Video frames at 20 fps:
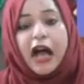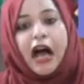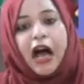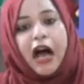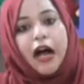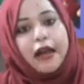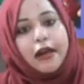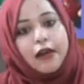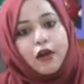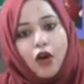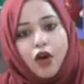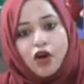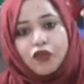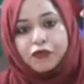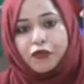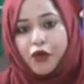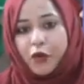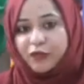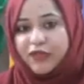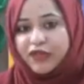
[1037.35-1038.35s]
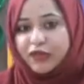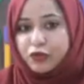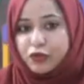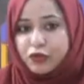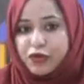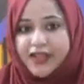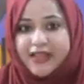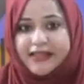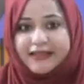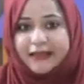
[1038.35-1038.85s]
a lot from
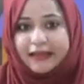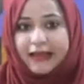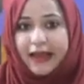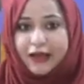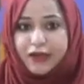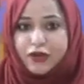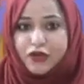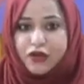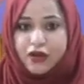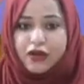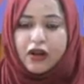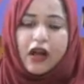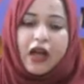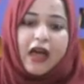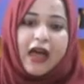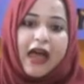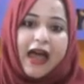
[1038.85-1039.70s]
today's lecture